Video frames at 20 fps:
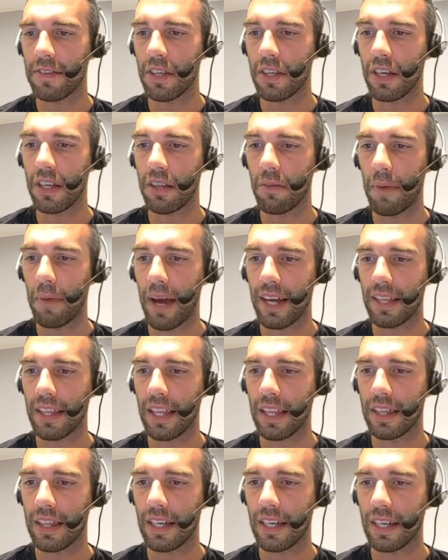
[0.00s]
they have something in the
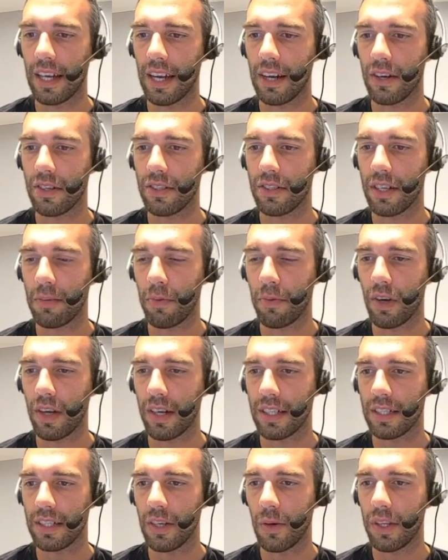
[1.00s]
back that the Gyarados and
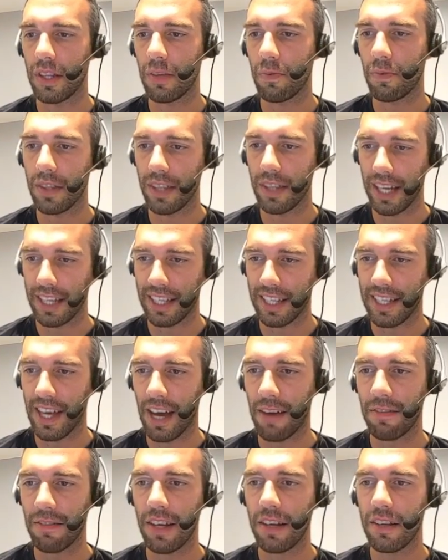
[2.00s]
Empoleon can deal with like the
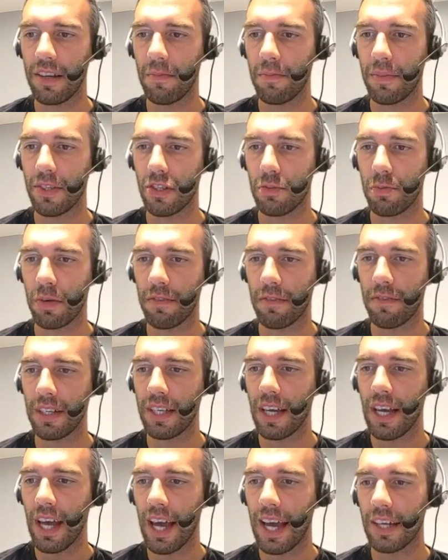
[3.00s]
Talonflame, which is
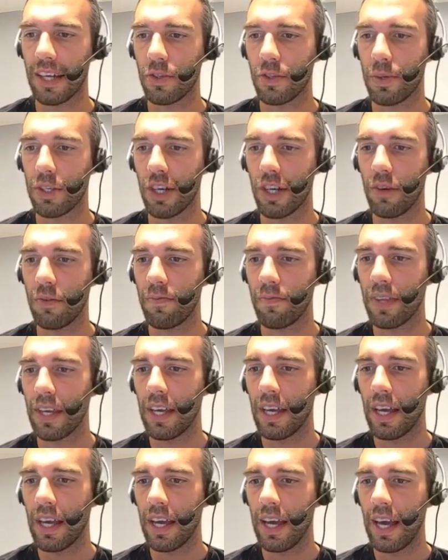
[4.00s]
perfect, I can switch out.
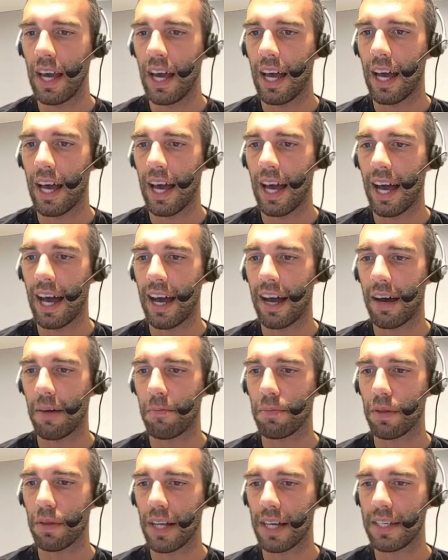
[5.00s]

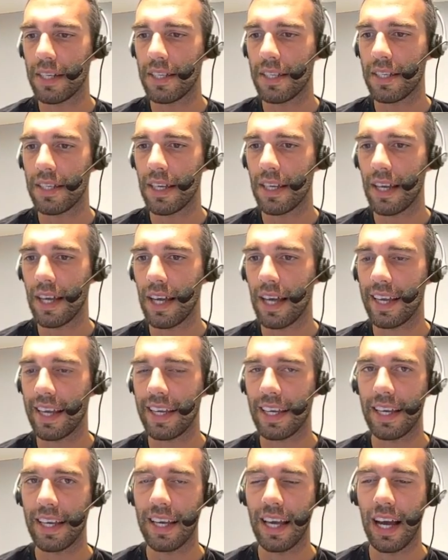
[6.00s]
Plus,
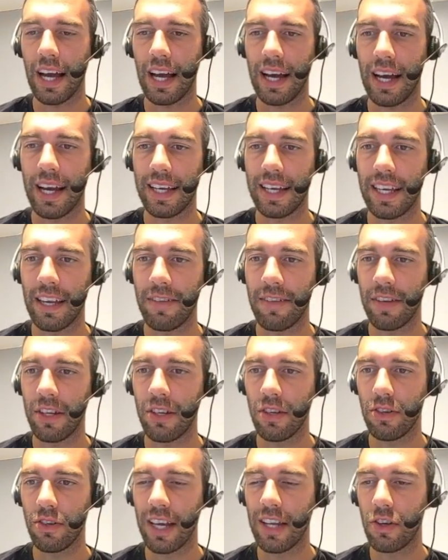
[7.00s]

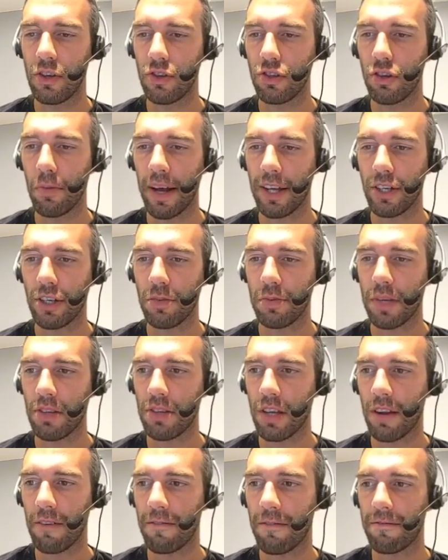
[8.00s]
even in neutral
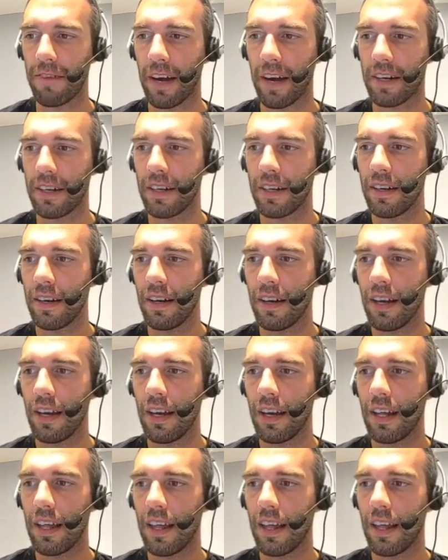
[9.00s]
matchups outside of fire,